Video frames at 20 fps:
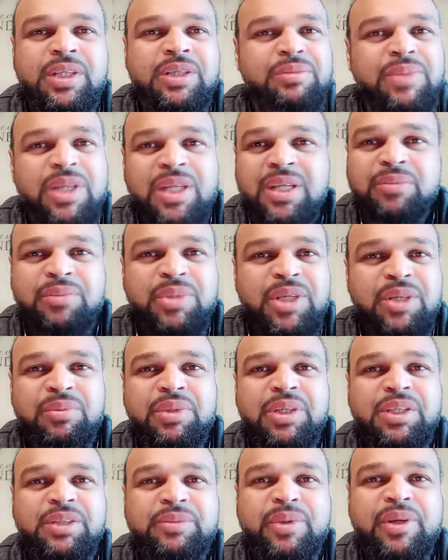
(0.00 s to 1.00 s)
I'm not a big
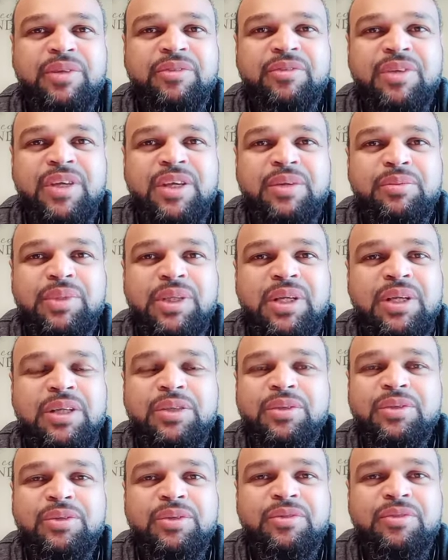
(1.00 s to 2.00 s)
baseball fan, but I
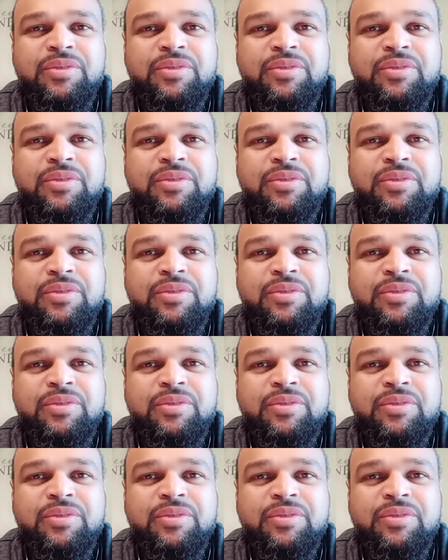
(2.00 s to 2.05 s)
know